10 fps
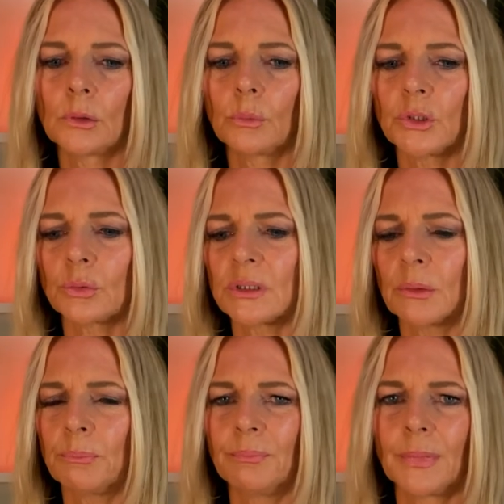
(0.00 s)
which was
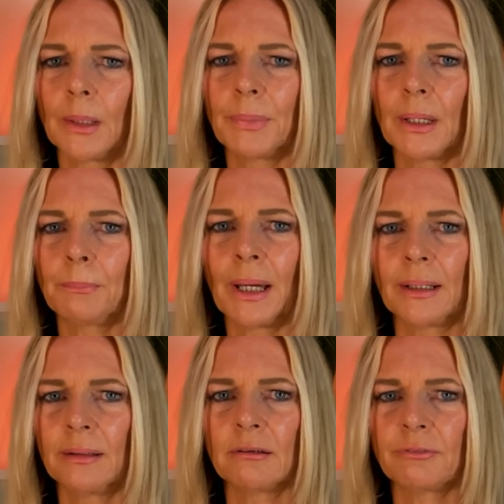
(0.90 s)
a, a bit of pie
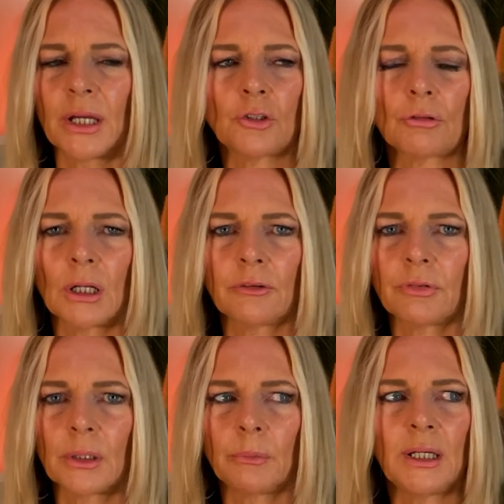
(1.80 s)
in the face, really,
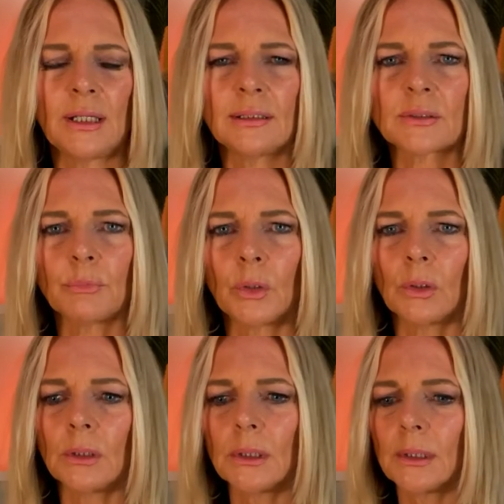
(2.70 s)
for Louise.
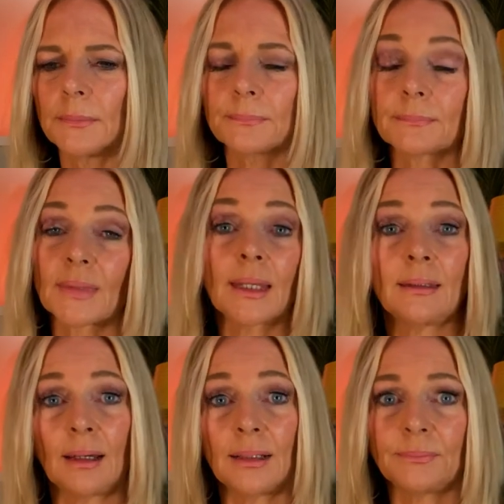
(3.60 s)
But,
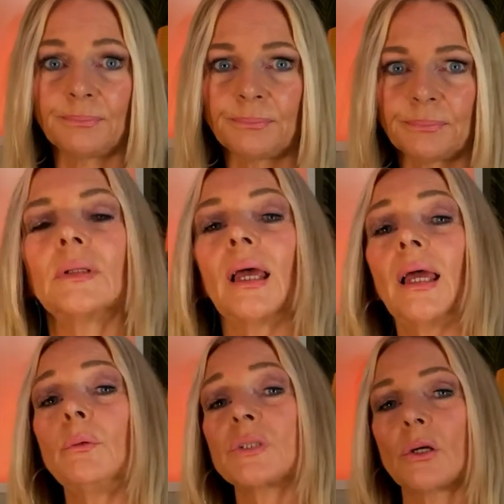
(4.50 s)
yeah,
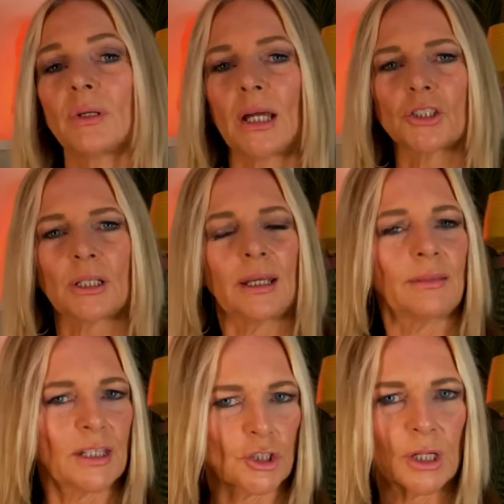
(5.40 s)
it was only actually
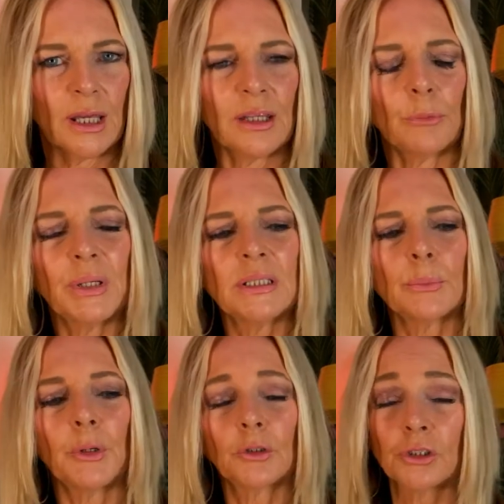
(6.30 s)
this year that Peter
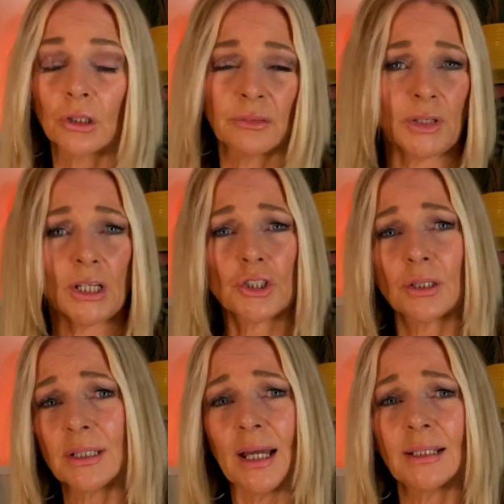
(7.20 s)

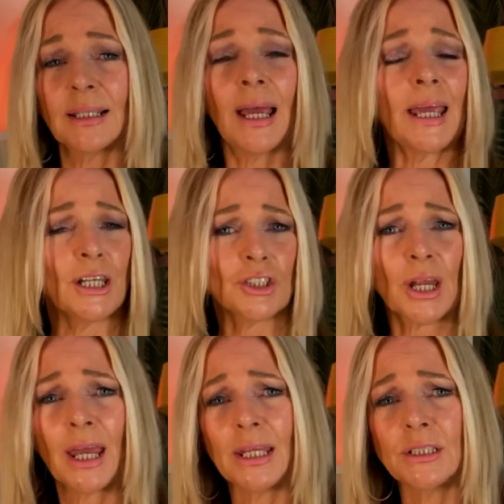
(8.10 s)
Bogdanovich died at aged
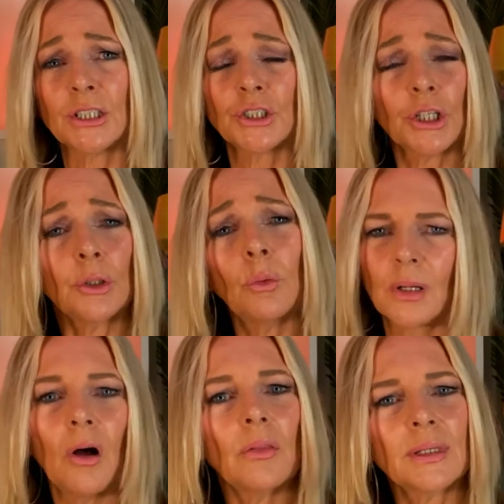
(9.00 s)
eighty-two
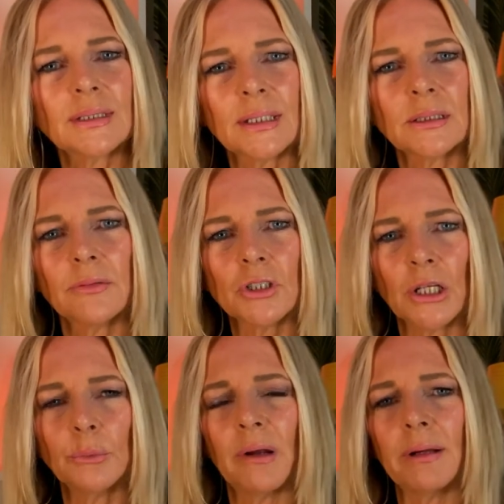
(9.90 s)
on the sixth of
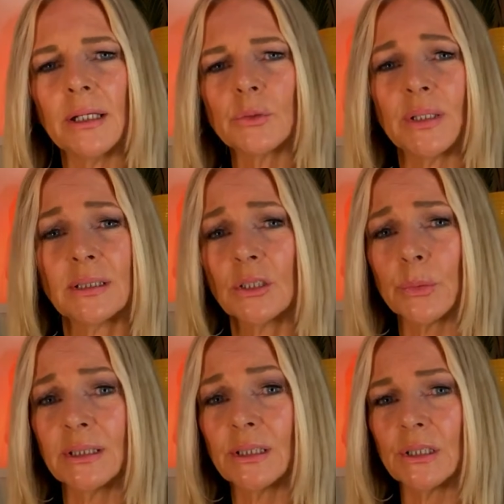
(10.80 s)
January twenty
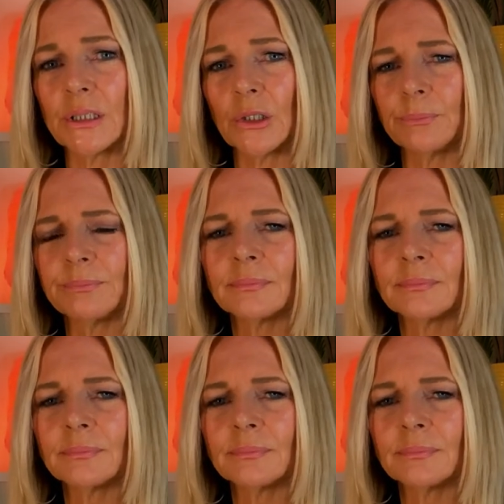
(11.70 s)
twenty-two.